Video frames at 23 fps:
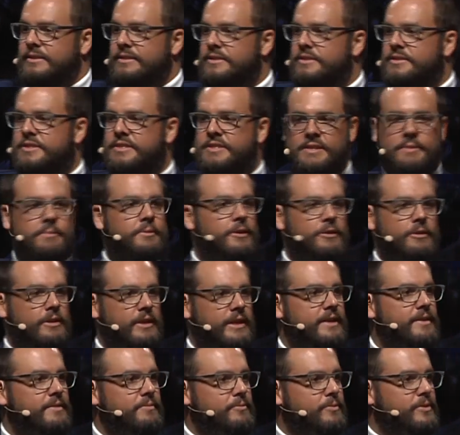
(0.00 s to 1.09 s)

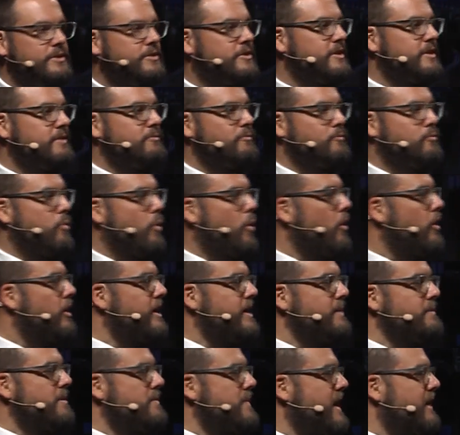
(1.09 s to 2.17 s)
Similarly, when she warned
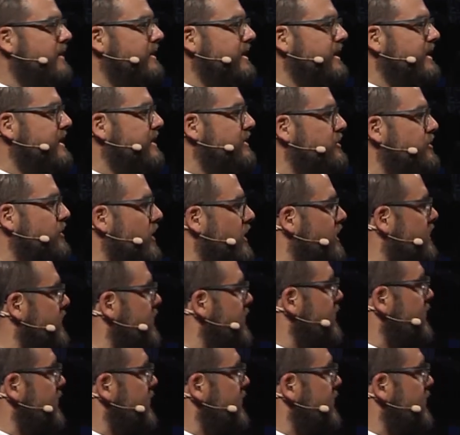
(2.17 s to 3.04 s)
him about getting drunk,